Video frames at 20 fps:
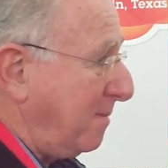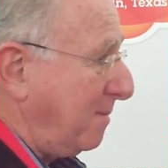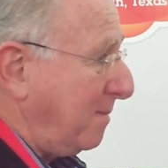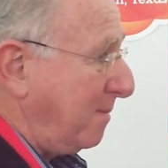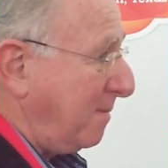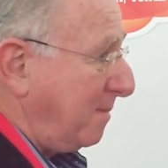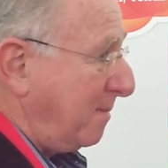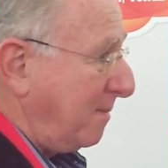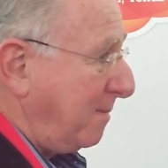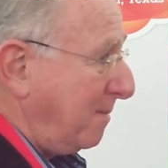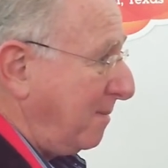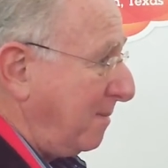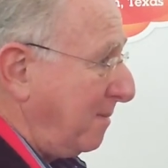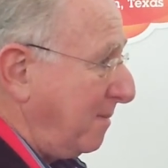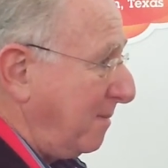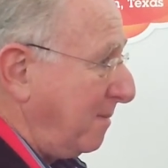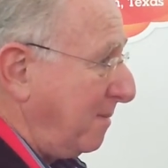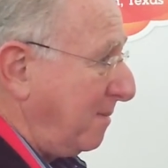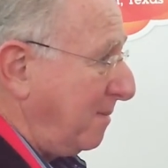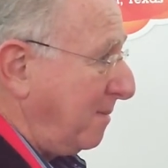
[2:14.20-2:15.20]

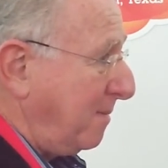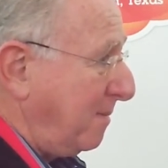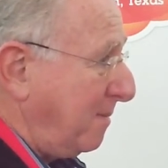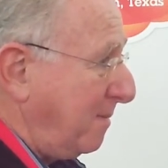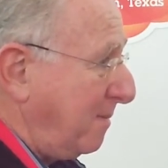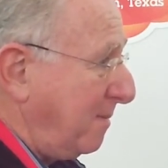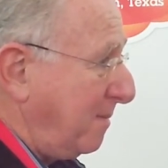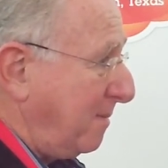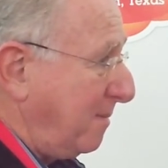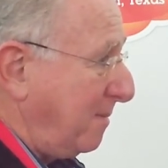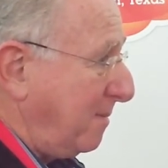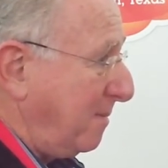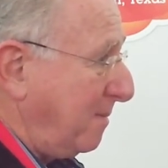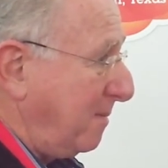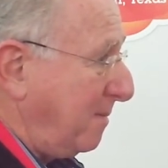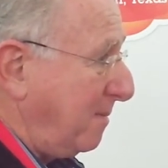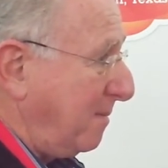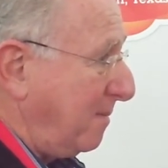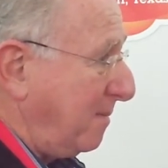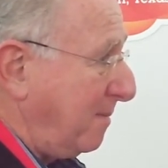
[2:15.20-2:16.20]

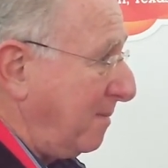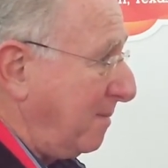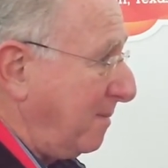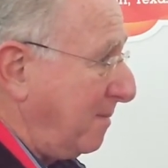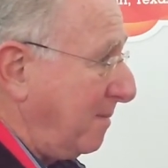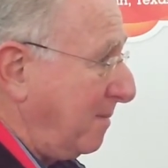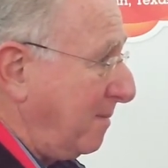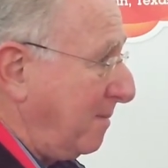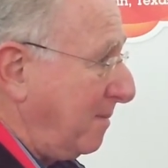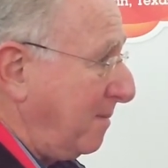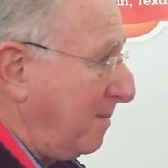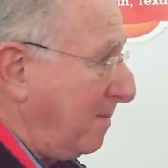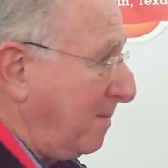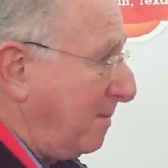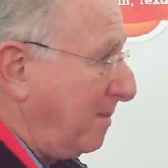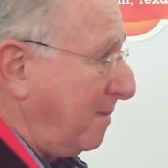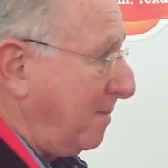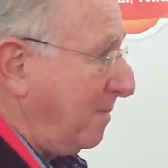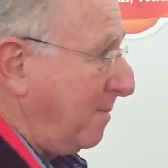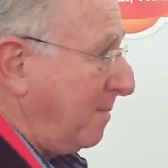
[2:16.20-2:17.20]

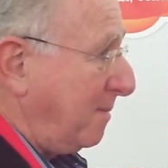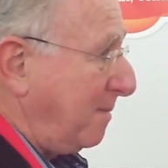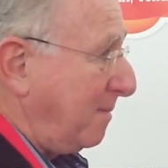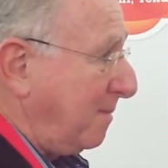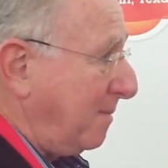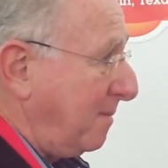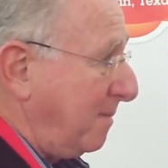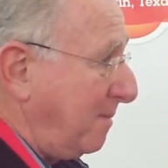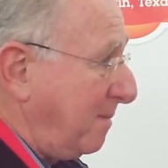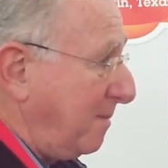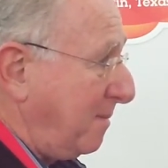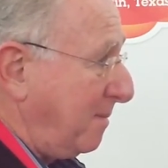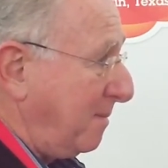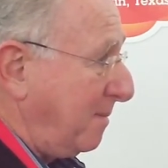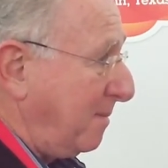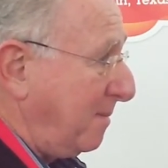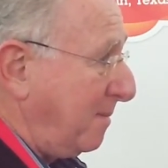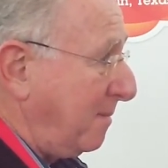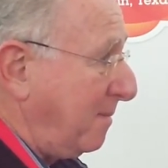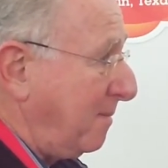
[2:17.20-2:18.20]

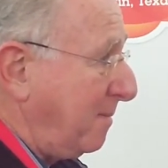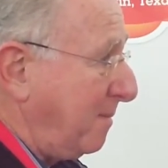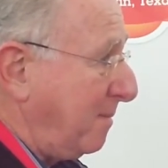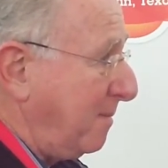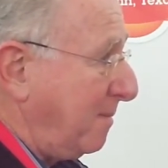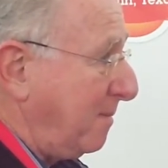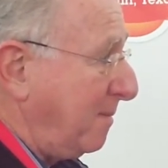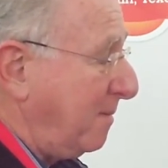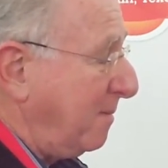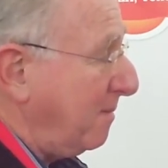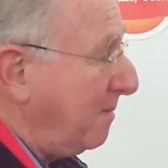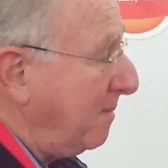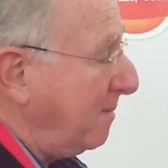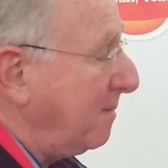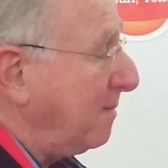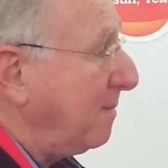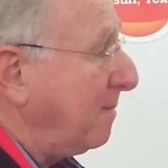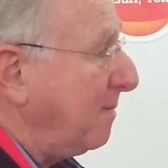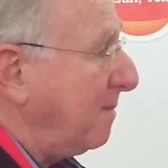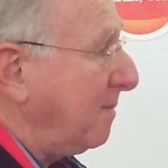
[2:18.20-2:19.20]

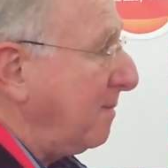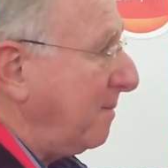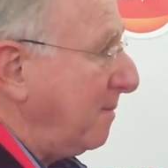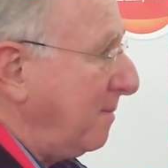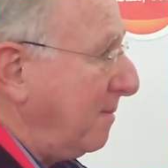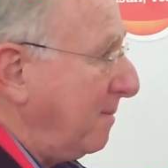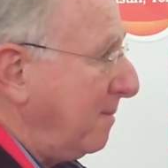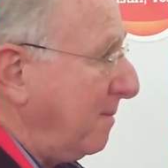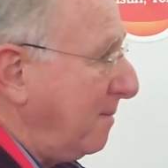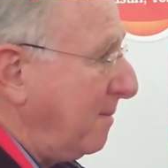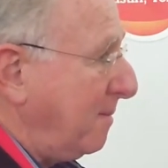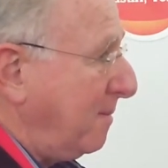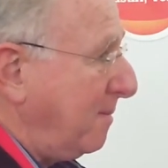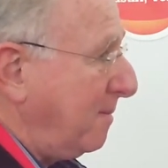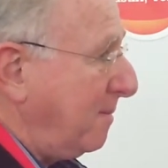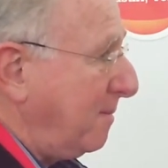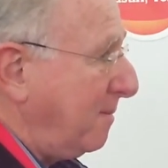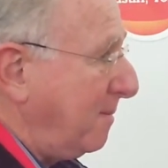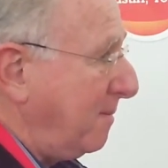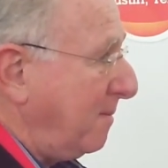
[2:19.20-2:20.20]

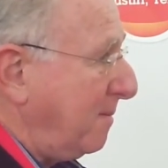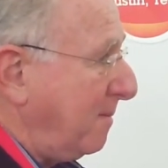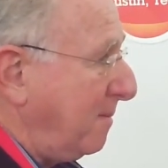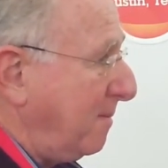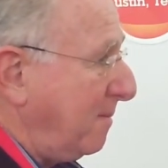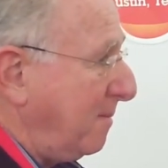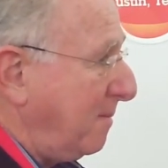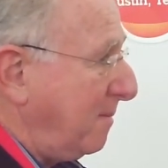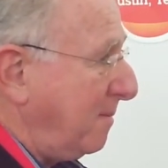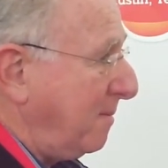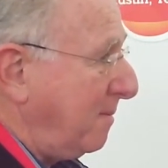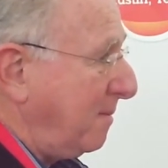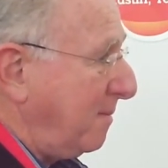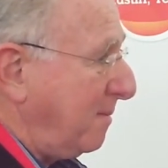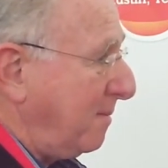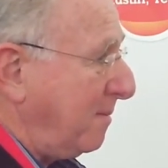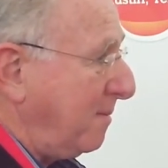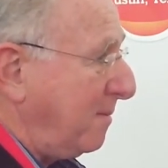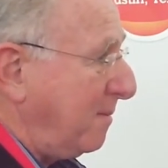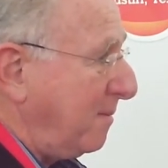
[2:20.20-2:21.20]

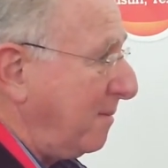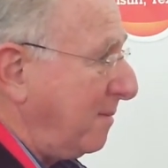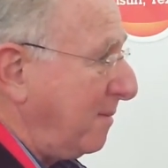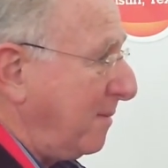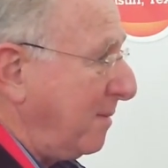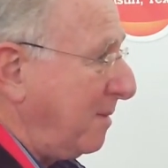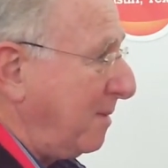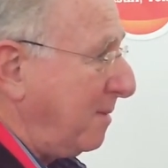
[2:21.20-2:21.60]
This person isn't speaking.